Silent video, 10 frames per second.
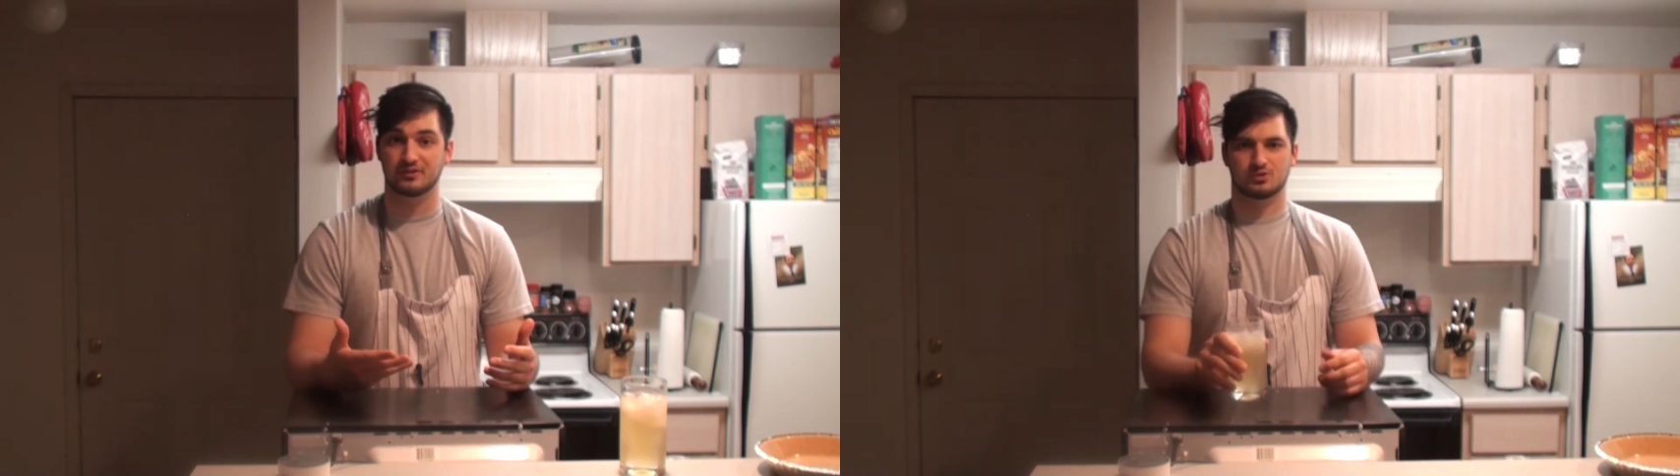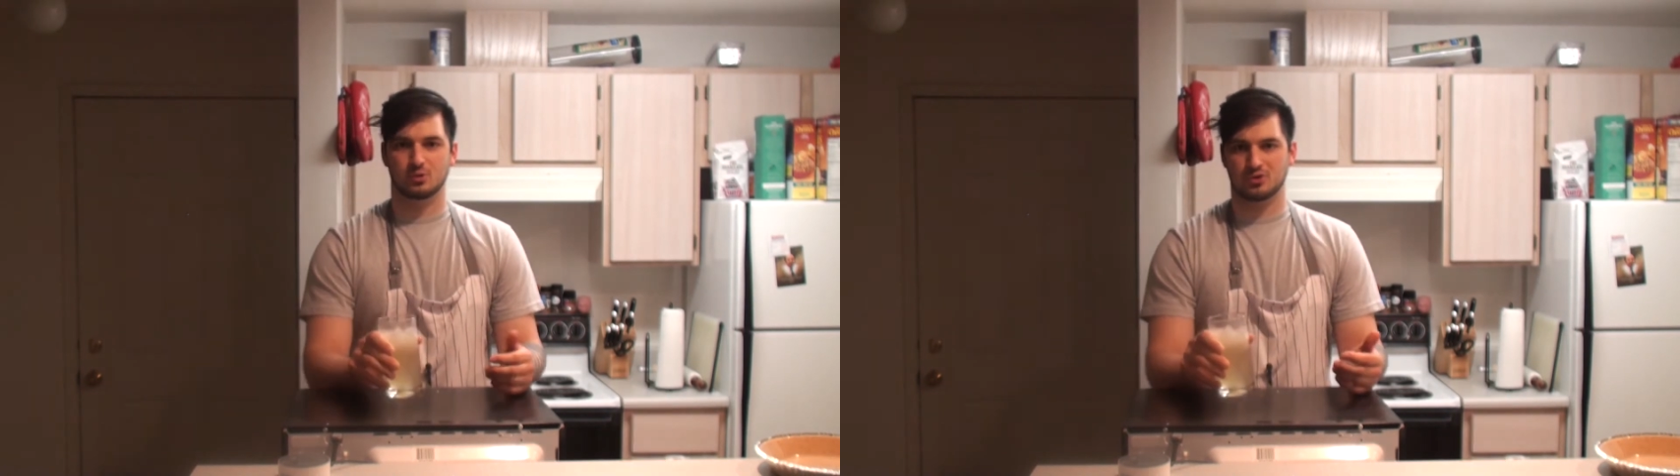
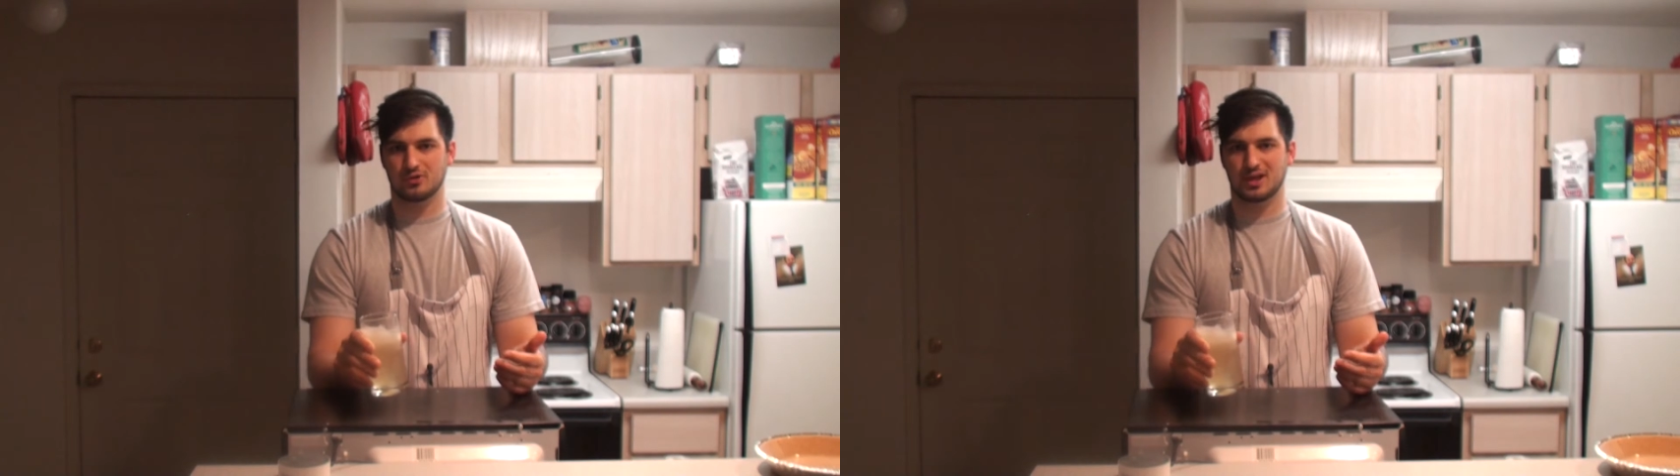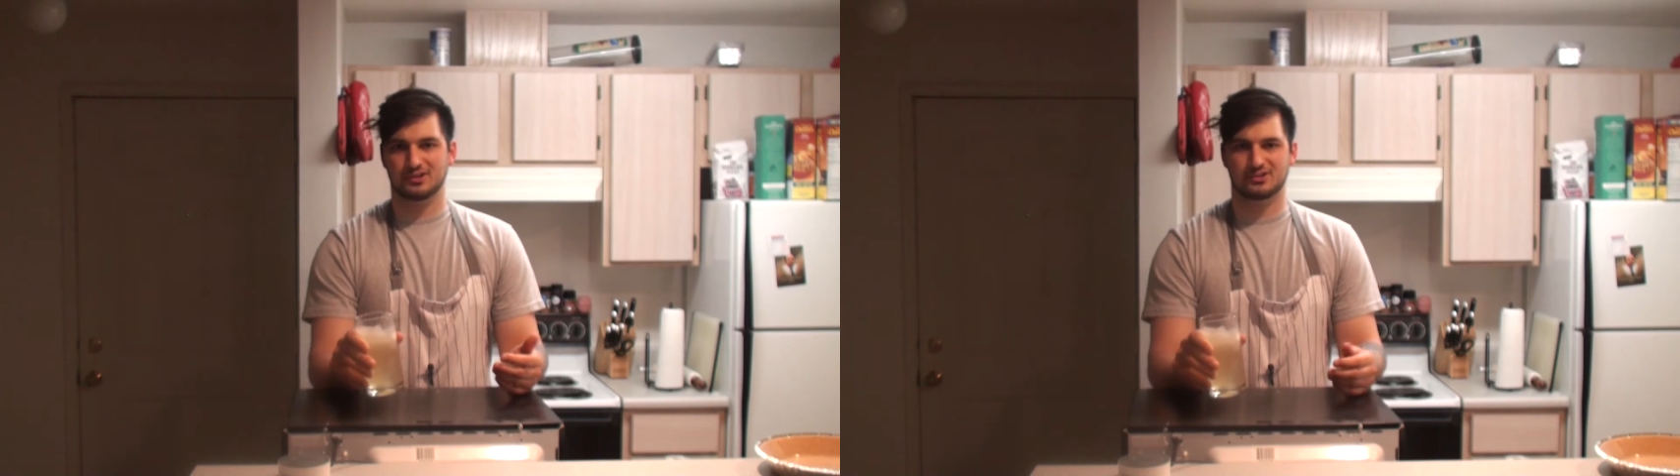So with all
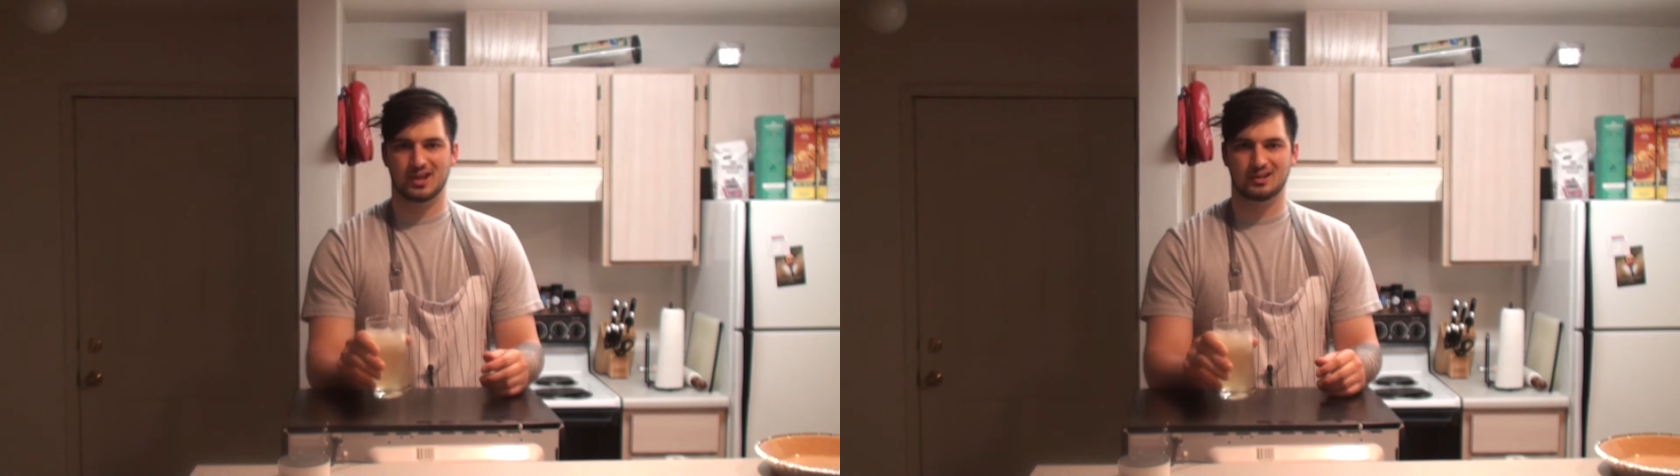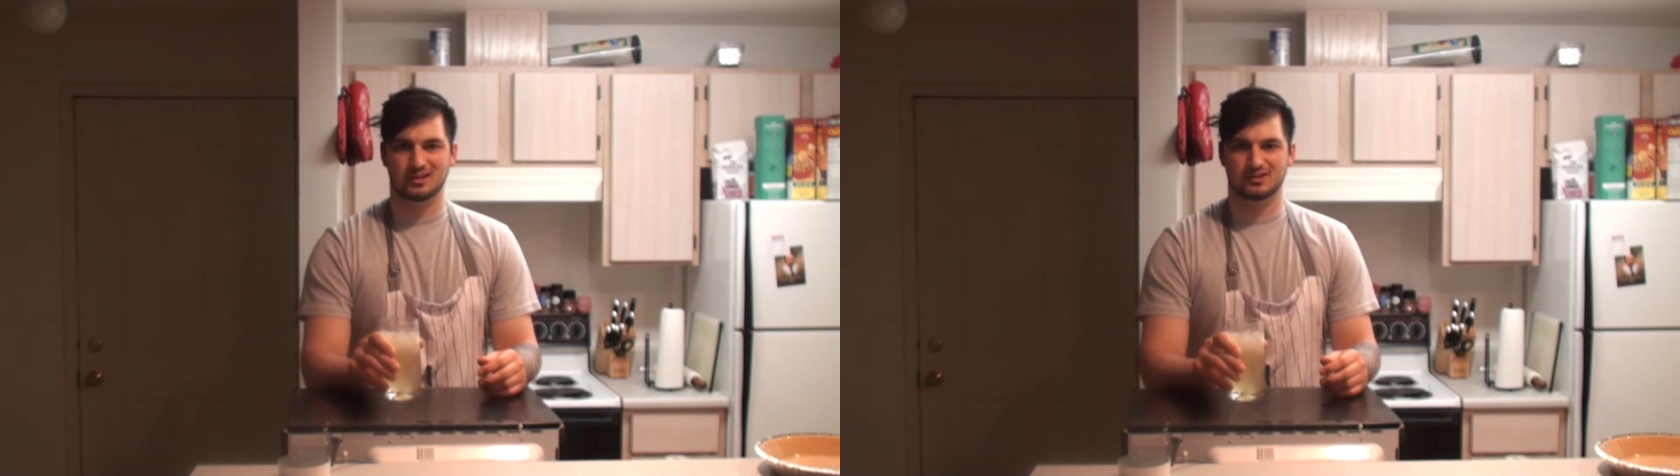that
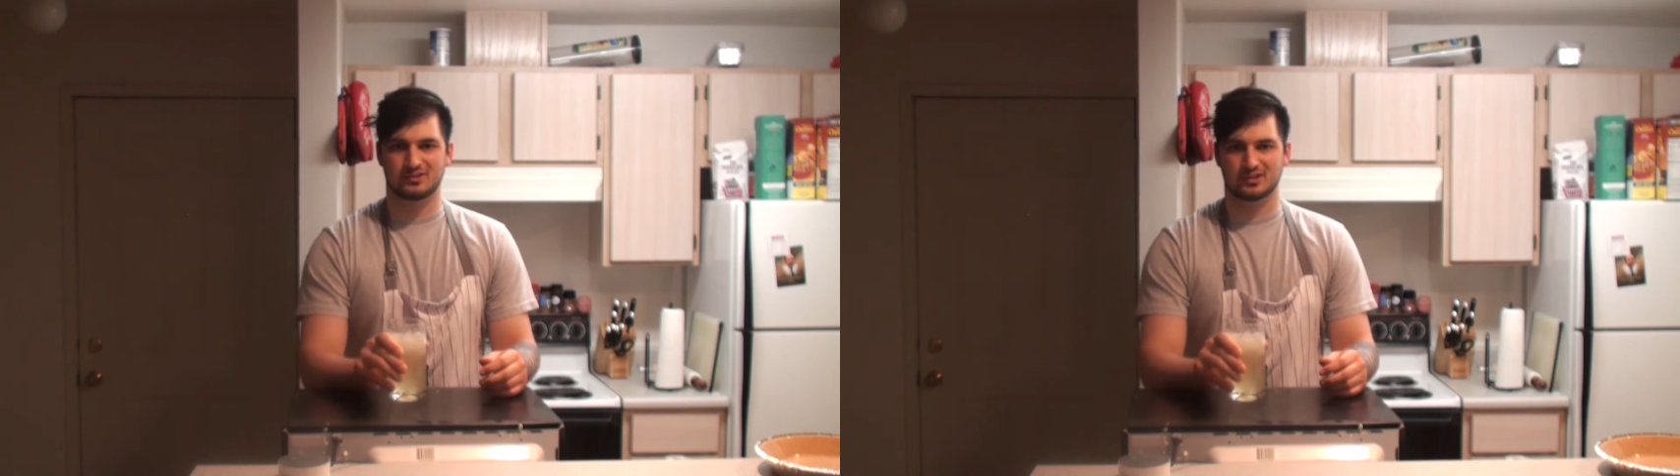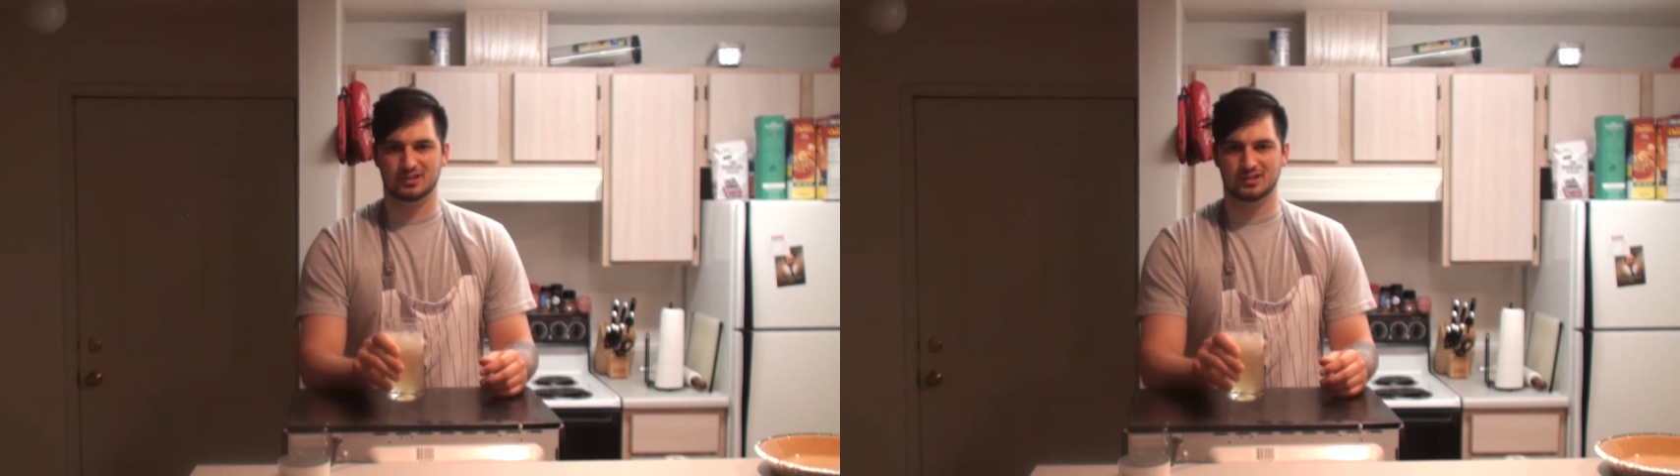said, let's